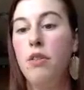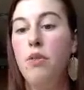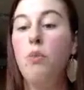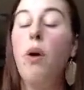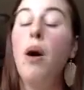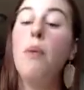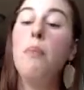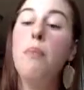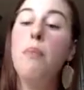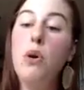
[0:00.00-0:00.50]

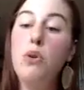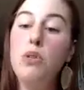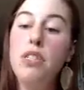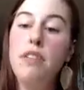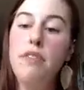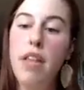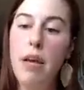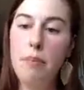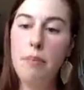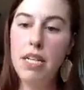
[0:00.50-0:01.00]
well, most of
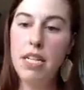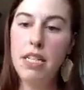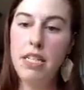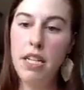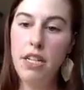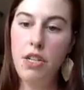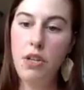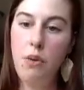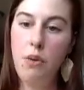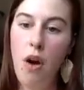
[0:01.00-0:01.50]
them
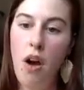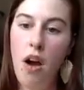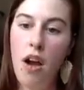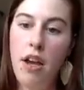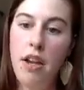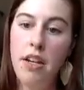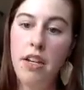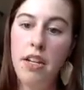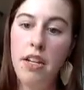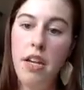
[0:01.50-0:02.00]
continue
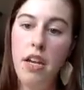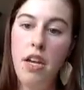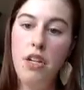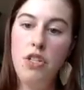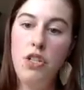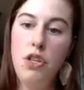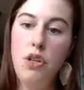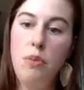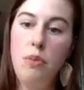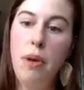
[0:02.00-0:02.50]
on
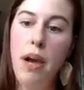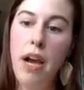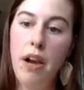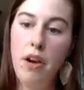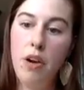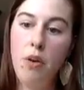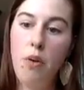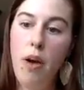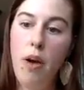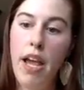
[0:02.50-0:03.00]
to
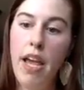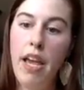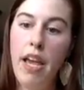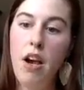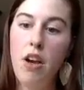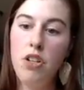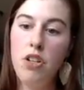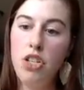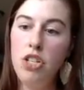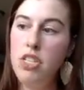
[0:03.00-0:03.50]
Paraguay,
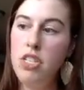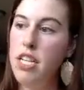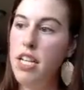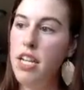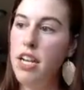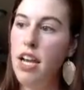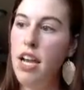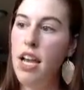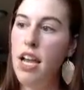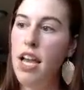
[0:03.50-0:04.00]

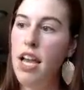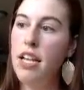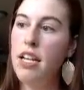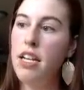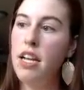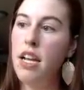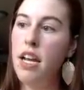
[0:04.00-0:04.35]
Argentina, and